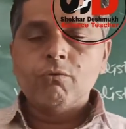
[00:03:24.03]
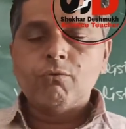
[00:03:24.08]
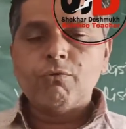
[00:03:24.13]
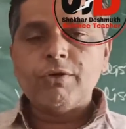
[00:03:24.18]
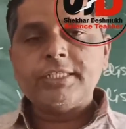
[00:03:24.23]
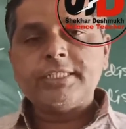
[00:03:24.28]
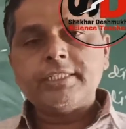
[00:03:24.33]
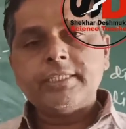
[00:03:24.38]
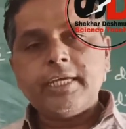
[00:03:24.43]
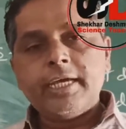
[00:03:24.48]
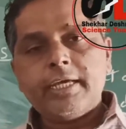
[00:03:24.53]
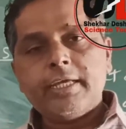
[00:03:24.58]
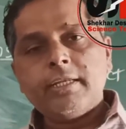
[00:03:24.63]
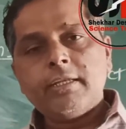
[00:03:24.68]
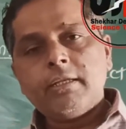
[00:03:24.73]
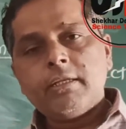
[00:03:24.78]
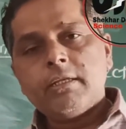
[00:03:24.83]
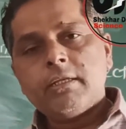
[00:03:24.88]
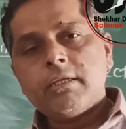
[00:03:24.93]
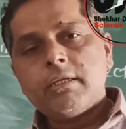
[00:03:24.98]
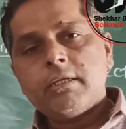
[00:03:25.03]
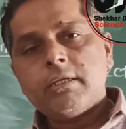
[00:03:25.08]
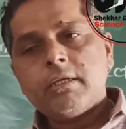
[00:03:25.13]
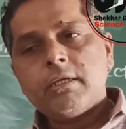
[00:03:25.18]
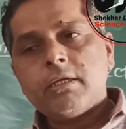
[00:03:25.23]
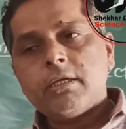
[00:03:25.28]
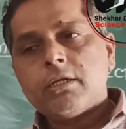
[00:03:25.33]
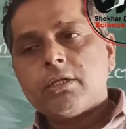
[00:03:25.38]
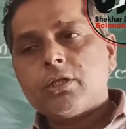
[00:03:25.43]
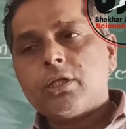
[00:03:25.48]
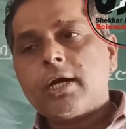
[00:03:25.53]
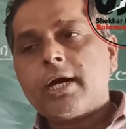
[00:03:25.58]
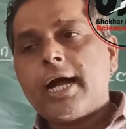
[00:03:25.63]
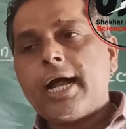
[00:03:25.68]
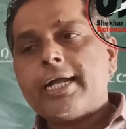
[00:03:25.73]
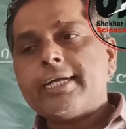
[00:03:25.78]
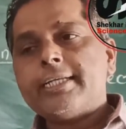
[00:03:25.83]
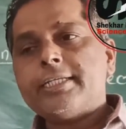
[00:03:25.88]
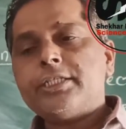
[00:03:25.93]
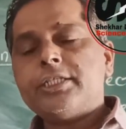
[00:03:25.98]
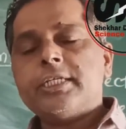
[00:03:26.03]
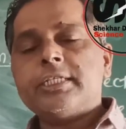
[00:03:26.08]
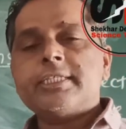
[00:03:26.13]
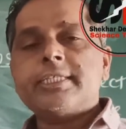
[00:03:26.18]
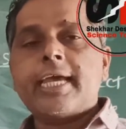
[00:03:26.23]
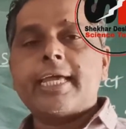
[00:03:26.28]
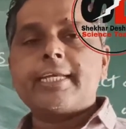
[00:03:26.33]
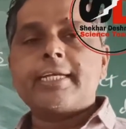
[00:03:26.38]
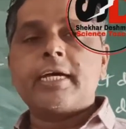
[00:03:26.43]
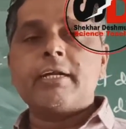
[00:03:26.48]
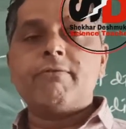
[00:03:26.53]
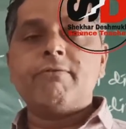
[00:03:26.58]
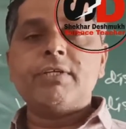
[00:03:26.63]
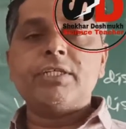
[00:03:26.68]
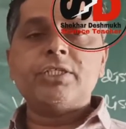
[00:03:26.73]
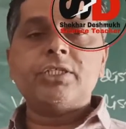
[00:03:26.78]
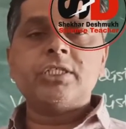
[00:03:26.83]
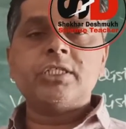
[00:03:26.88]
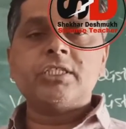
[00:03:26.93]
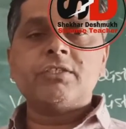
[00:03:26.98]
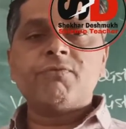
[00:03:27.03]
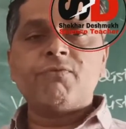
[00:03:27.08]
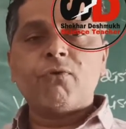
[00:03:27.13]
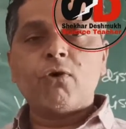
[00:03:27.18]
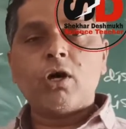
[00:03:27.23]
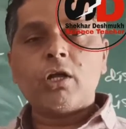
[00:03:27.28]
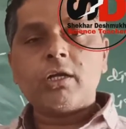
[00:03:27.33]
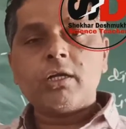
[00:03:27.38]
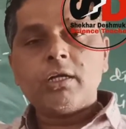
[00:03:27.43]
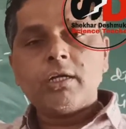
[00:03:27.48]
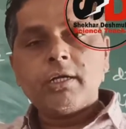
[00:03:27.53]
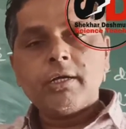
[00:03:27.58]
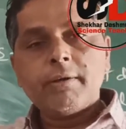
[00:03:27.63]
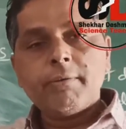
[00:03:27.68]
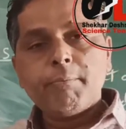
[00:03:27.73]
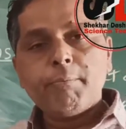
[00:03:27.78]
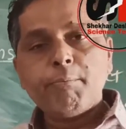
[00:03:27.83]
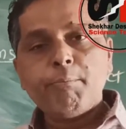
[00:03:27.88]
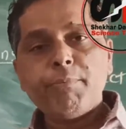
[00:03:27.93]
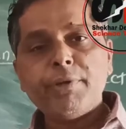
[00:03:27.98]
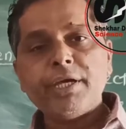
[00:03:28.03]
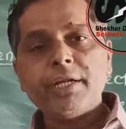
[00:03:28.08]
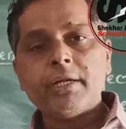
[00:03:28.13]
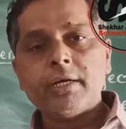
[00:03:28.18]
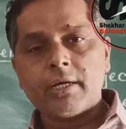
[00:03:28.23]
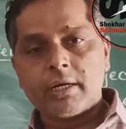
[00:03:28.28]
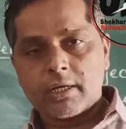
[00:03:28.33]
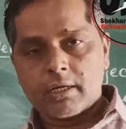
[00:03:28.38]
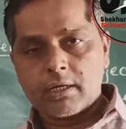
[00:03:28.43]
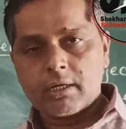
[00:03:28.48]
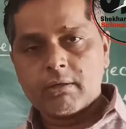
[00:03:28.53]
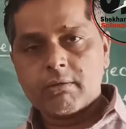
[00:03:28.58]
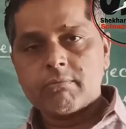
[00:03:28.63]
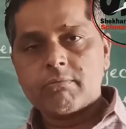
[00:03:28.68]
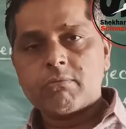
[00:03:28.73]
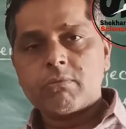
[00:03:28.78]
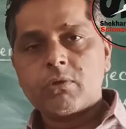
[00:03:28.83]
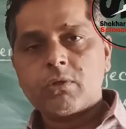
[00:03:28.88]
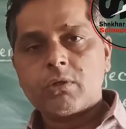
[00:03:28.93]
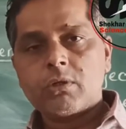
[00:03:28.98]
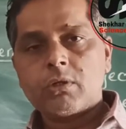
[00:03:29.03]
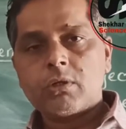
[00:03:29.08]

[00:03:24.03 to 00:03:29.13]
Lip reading: We see the Cartesian sign conventions for mirror,